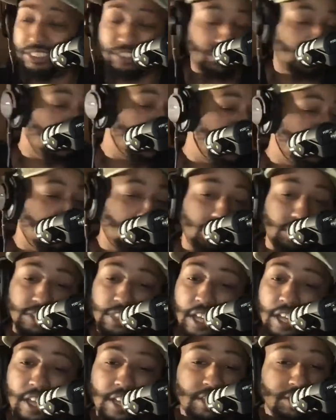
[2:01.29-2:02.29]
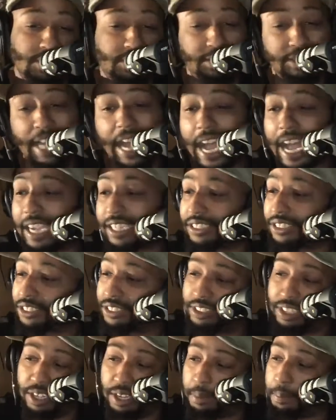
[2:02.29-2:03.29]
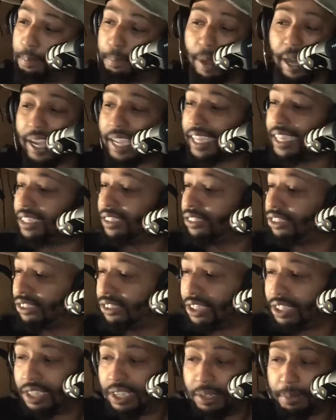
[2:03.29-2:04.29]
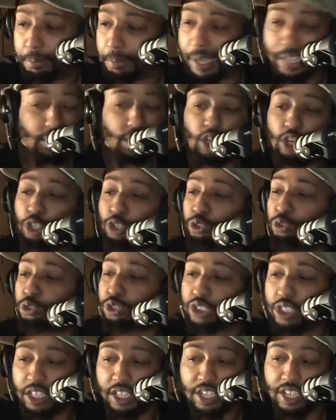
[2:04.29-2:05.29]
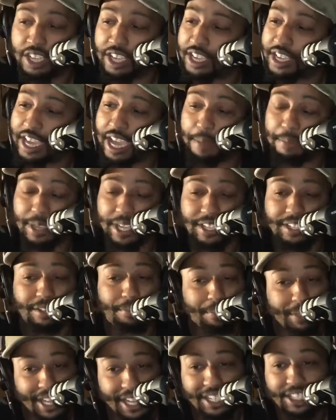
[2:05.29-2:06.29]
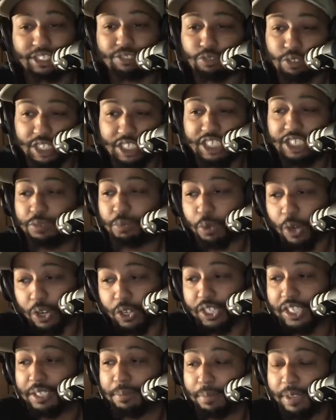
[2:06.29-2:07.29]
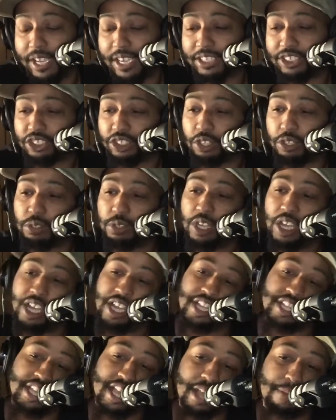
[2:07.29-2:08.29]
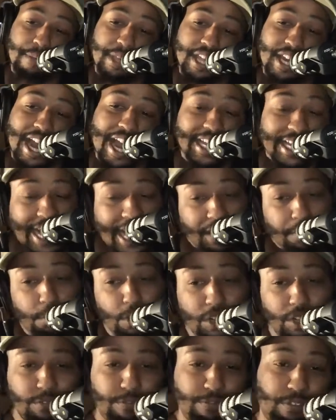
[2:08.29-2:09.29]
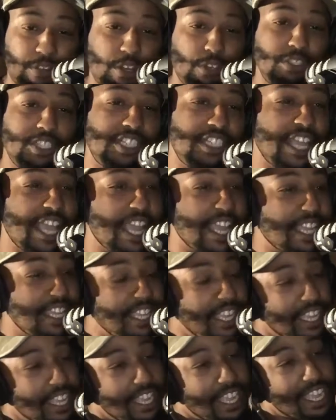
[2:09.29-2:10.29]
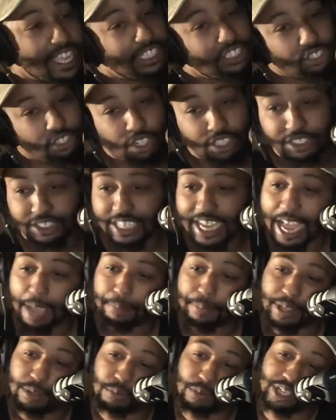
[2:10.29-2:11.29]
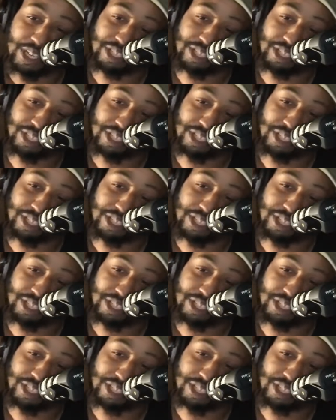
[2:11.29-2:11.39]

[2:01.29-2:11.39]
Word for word: shirts, socks, buttons, pillows. Yeah, I mean, the man is really working, man. So, yeah, I mean, I got him on the phone today. He's going to tap in